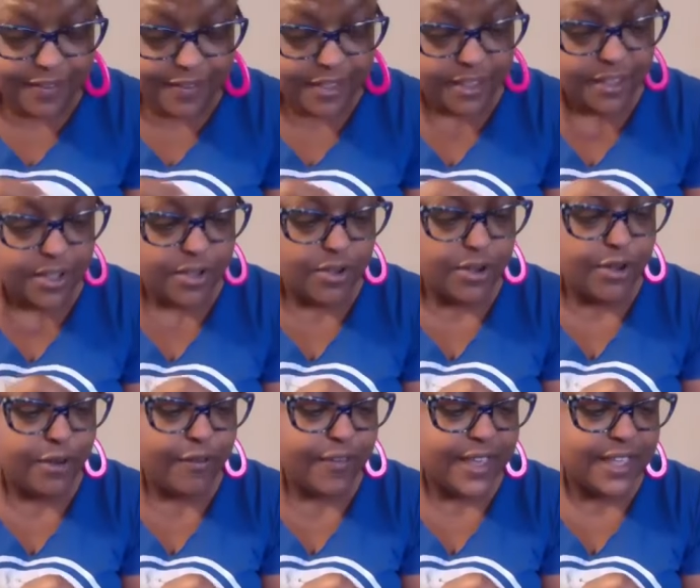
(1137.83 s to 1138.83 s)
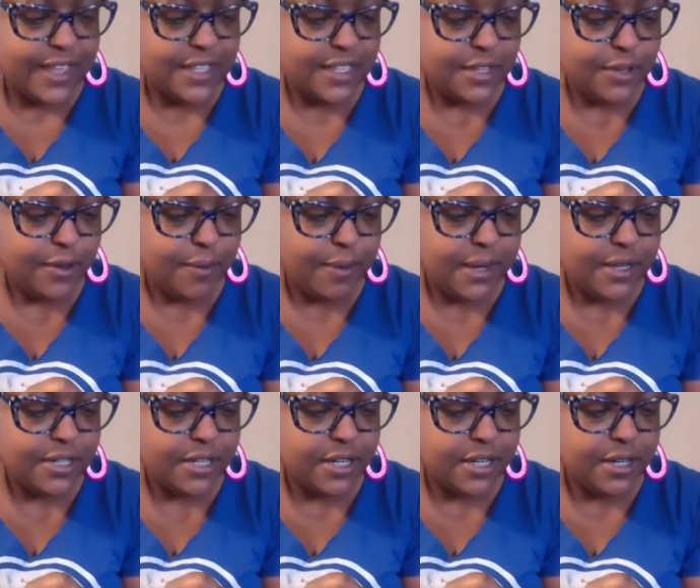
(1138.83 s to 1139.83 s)
the look on your face in your
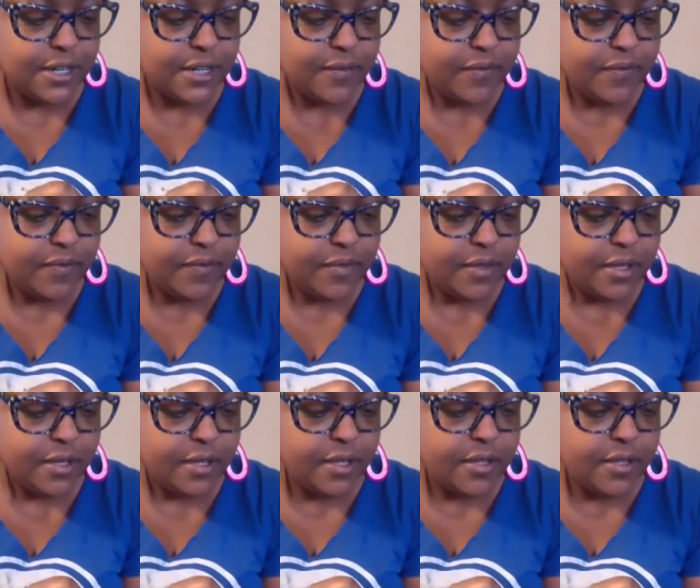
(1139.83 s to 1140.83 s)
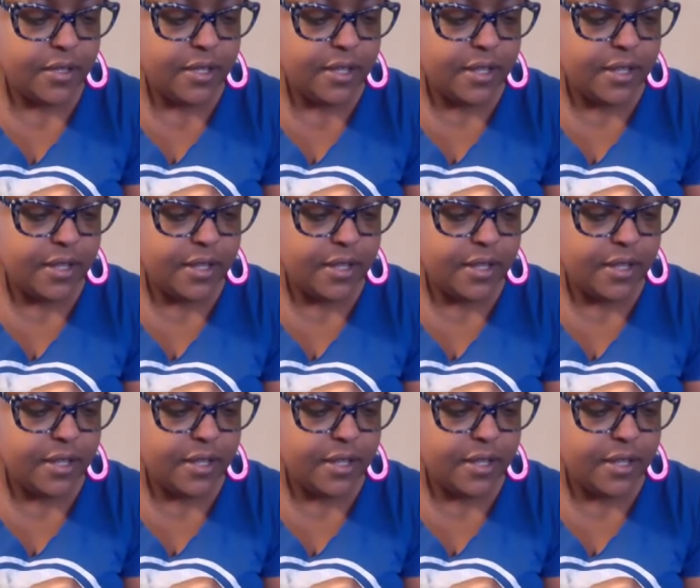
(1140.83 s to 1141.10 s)
picture. You look